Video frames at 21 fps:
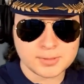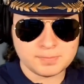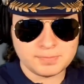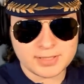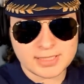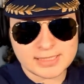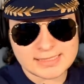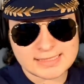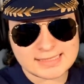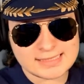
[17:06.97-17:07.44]

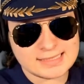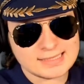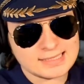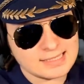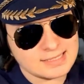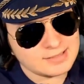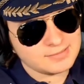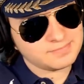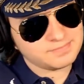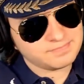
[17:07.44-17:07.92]
But
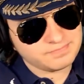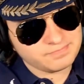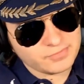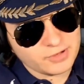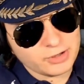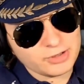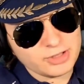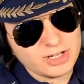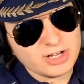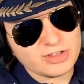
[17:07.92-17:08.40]

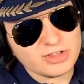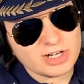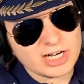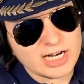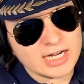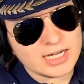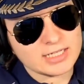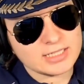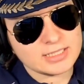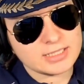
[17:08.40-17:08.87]
on the other
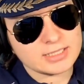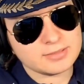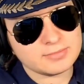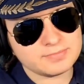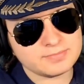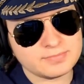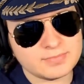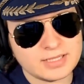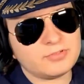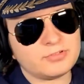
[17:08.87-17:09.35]
hand,
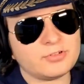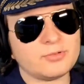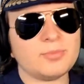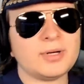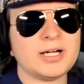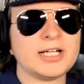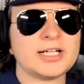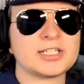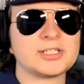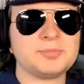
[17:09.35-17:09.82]
from
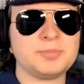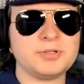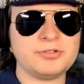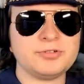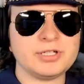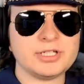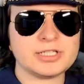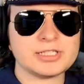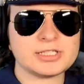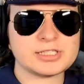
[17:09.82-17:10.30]
my
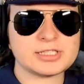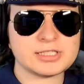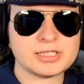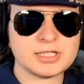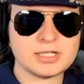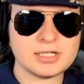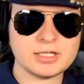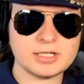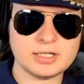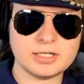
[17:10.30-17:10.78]

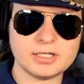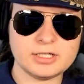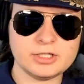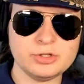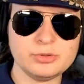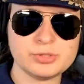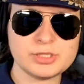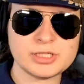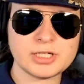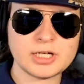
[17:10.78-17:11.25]
experience,
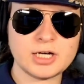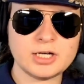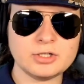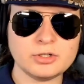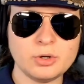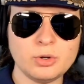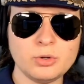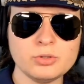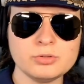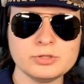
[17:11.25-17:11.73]
using
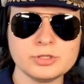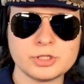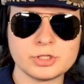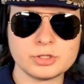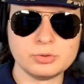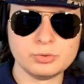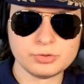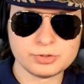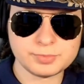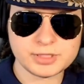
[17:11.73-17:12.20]
our own
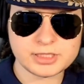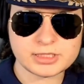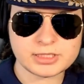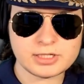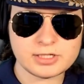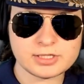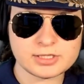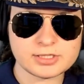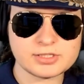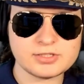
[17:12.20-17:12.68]
cruise
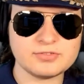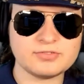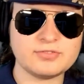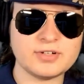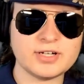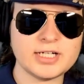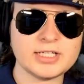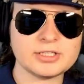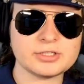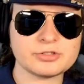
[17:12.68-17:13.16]
missiles to
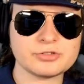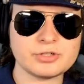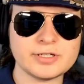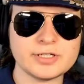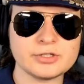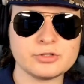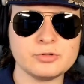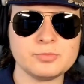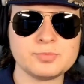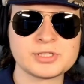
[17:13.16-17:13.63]
fight
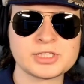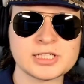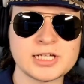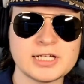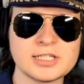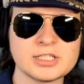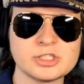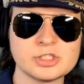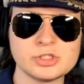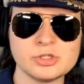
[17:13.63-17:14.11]
strike groups
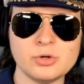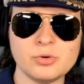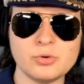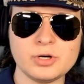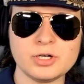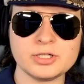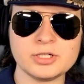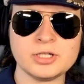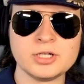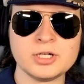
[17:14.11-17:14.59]
and so
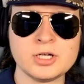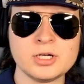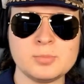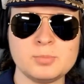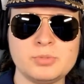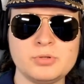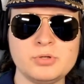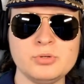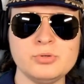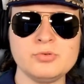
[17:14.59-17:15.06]
on
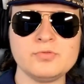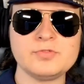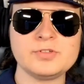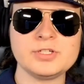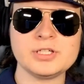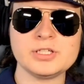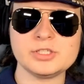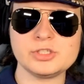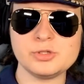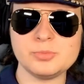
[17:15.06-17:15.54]

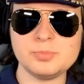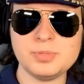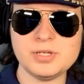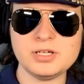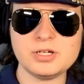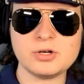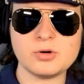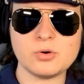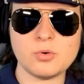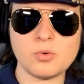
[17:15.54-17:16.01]
proved to
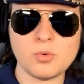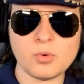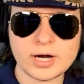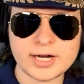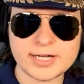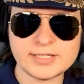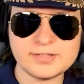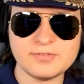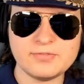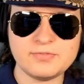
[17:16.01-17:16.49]
be
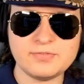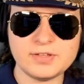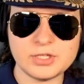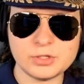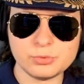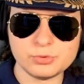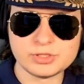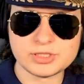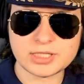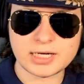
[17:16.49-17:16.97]
quite
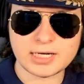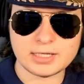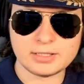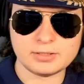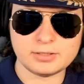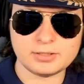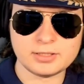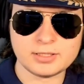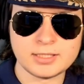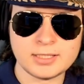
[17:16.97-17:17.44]

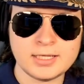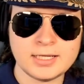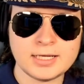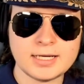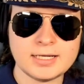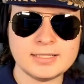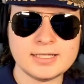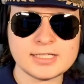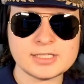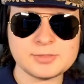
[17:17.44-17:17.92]
futile.
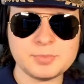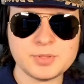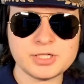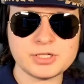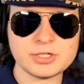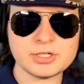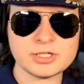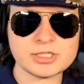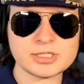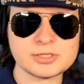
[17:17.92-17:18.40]
And that's
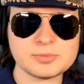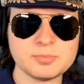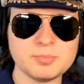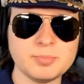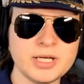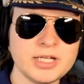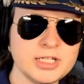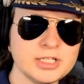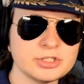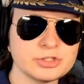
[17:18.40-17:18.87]
because
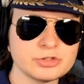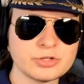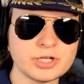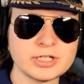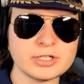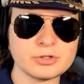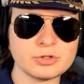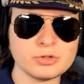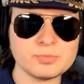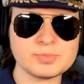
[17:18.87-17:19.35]
many
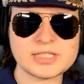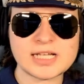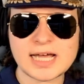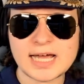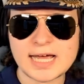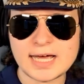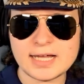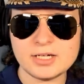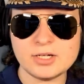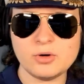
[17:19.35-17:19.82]
strike groups
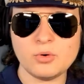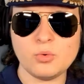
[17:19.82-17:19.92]
had